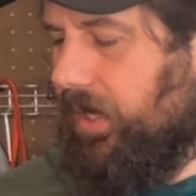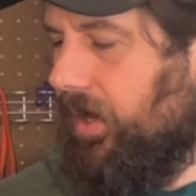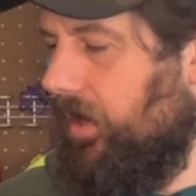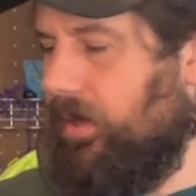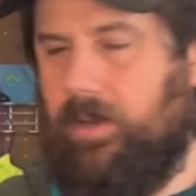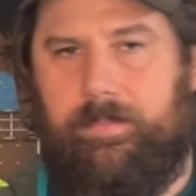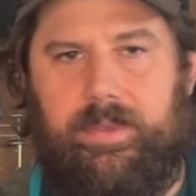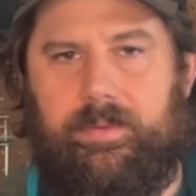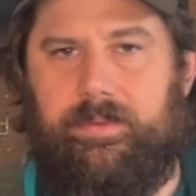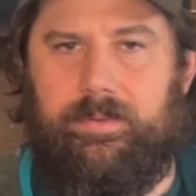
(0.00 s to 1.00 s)
carry a
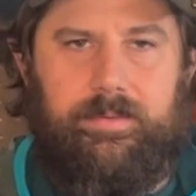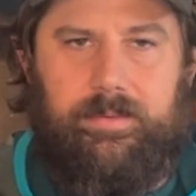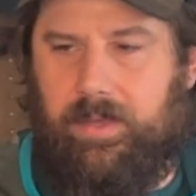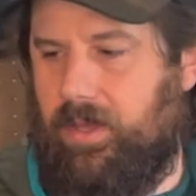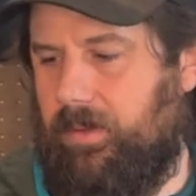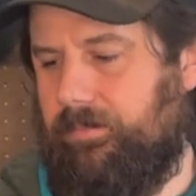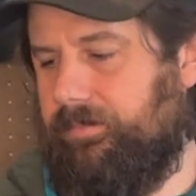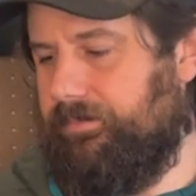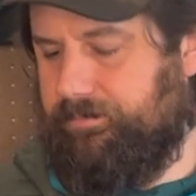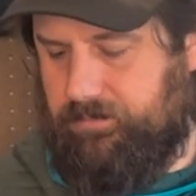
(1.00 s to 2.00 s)
compass.
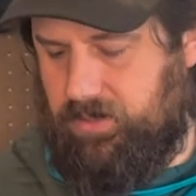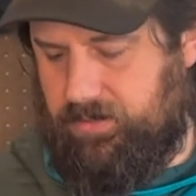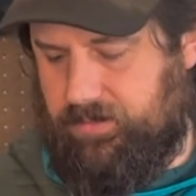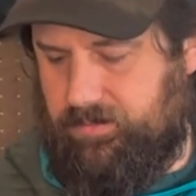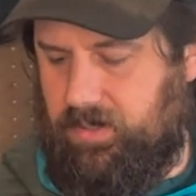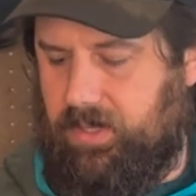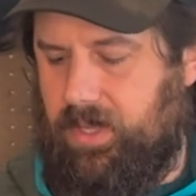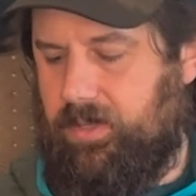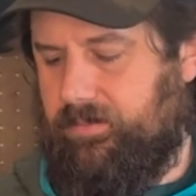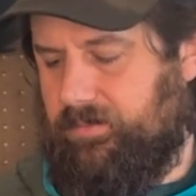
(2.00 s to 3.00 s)
Just
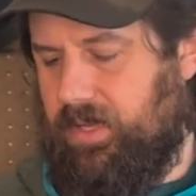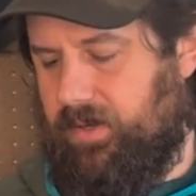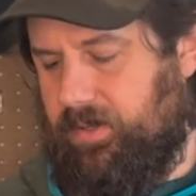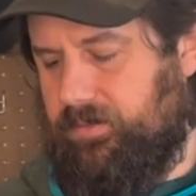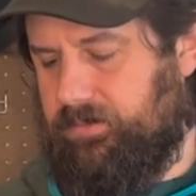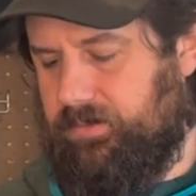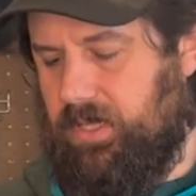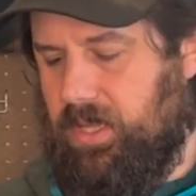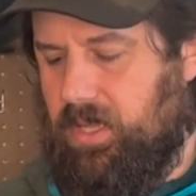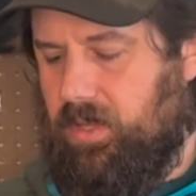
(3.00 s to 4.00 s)
again, I don't know,
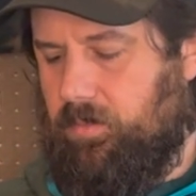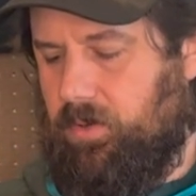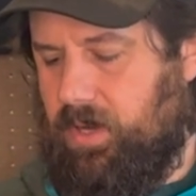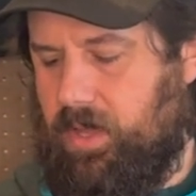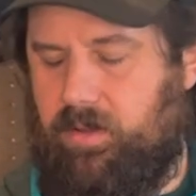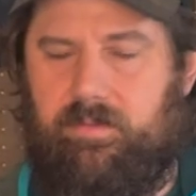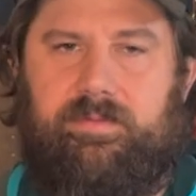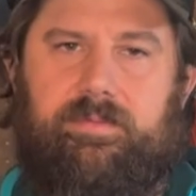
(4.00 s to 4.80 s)
more out of